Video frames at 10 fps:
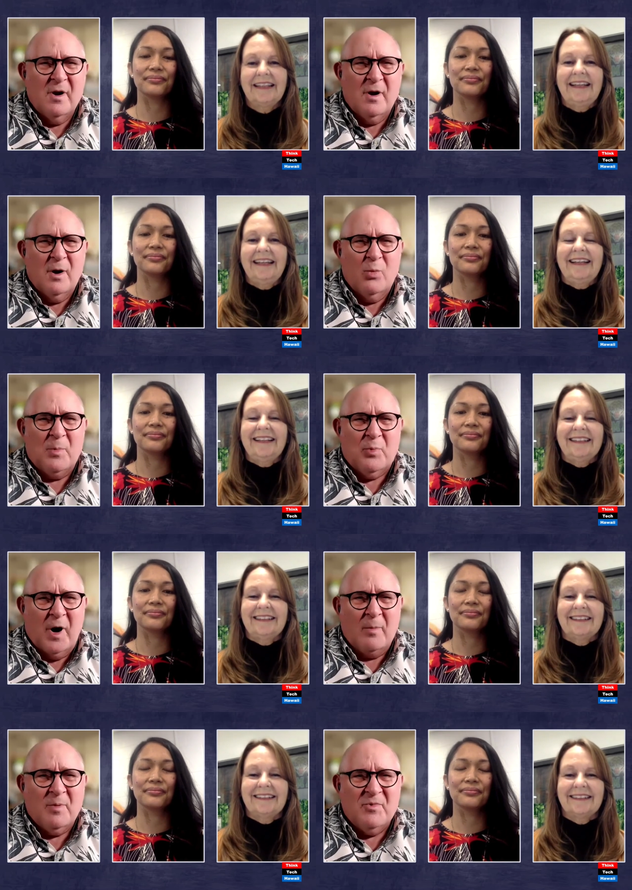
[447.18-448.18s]
Speaker 1: Uh, what
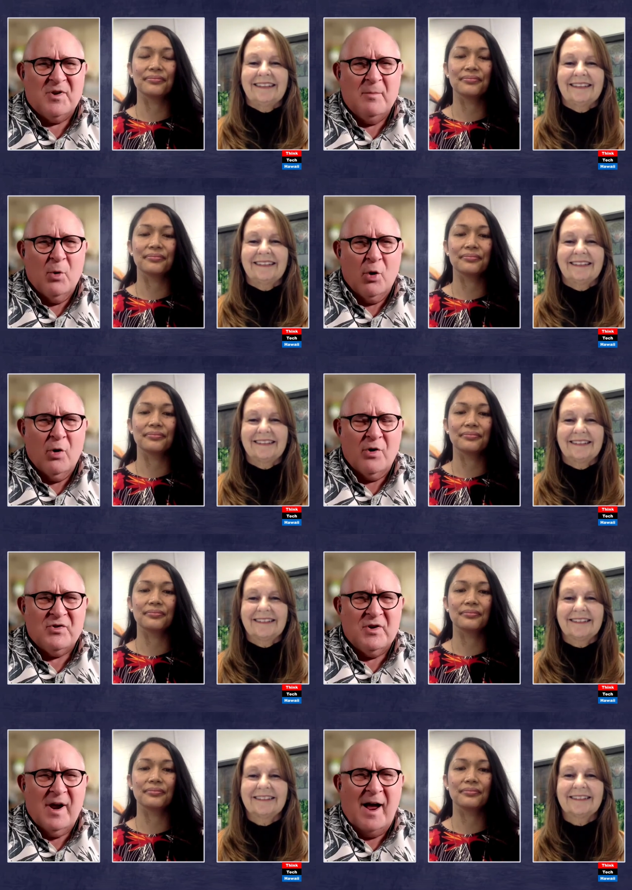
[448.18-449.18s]
problems
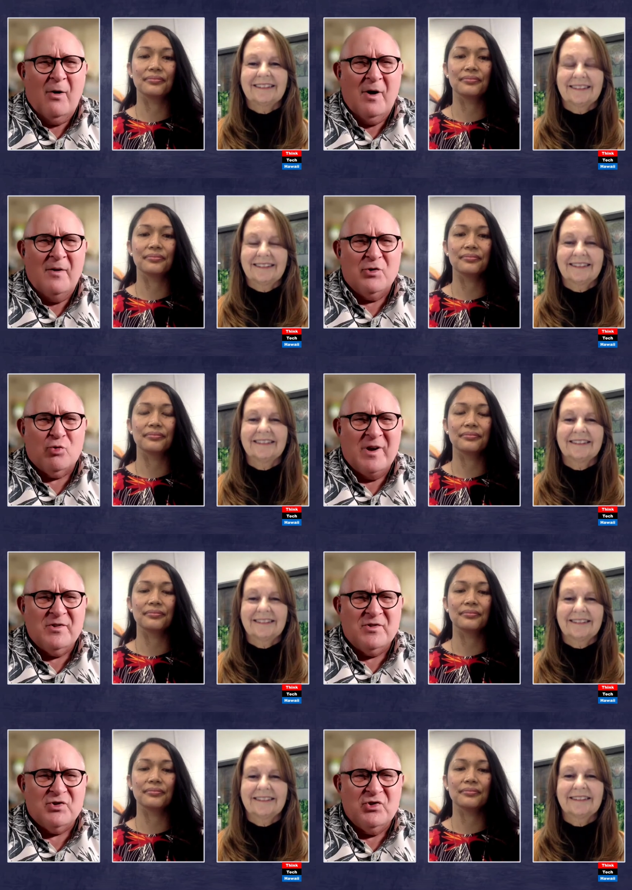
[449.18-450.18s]
emerged, and how have the
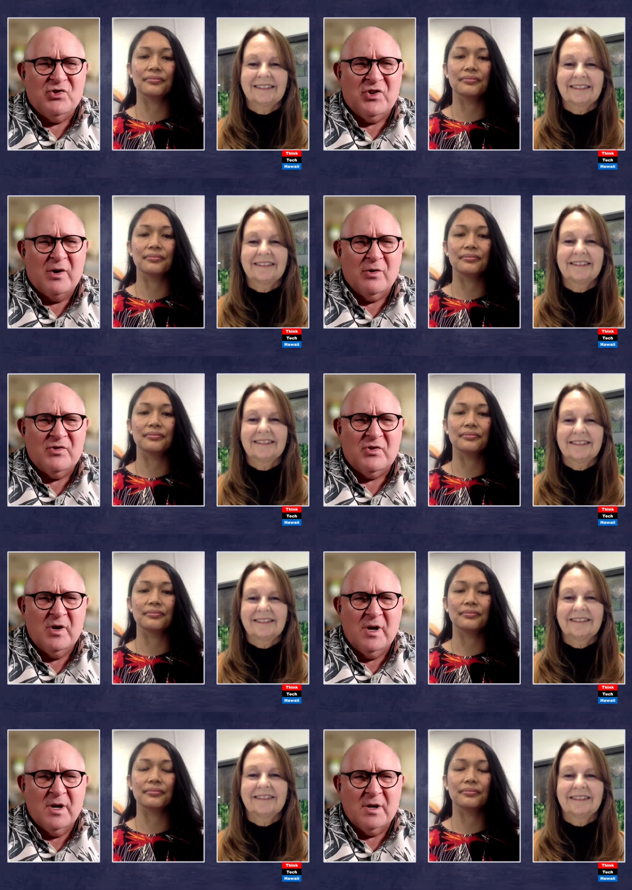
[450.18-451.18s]
transition centers
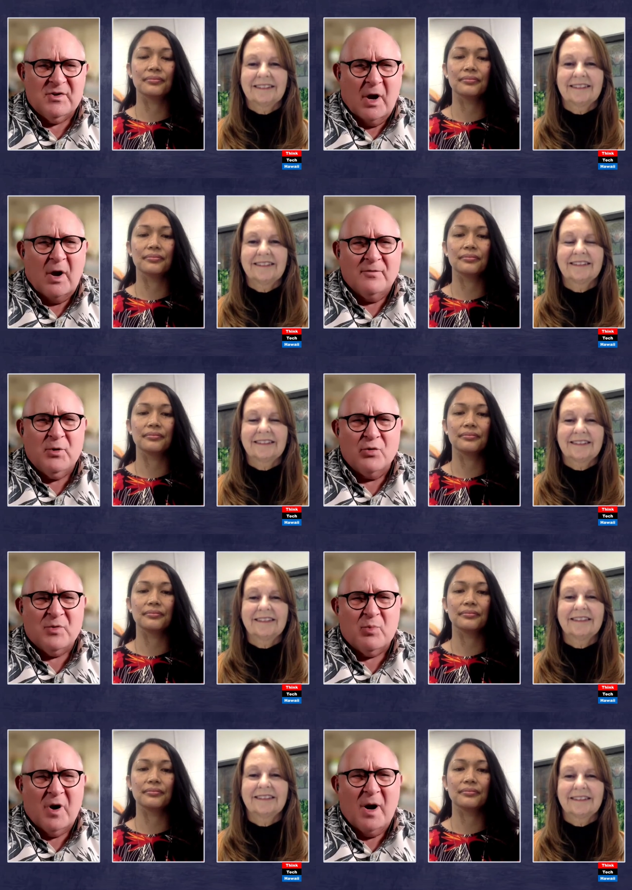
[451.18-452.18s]
solved
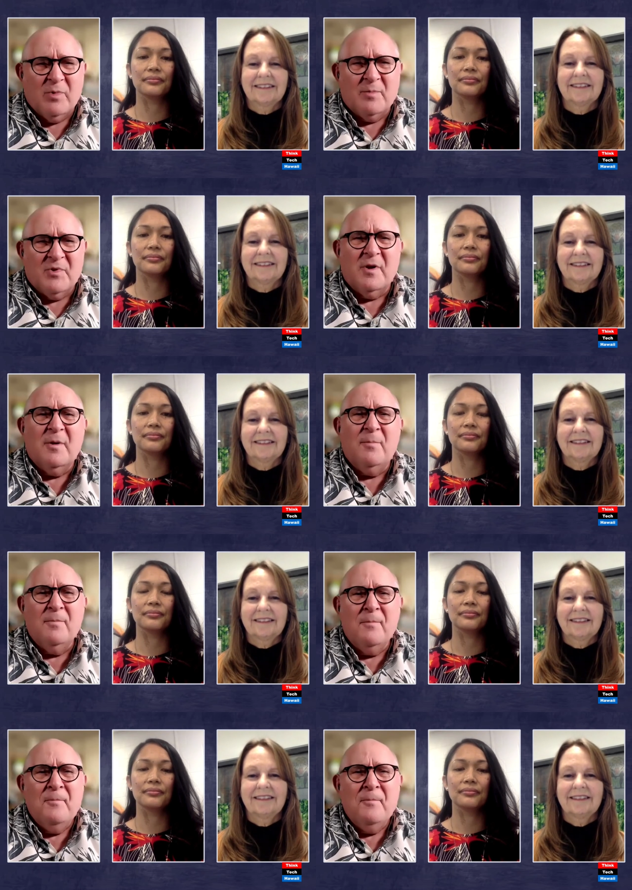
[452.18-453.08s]
those problems, Kim?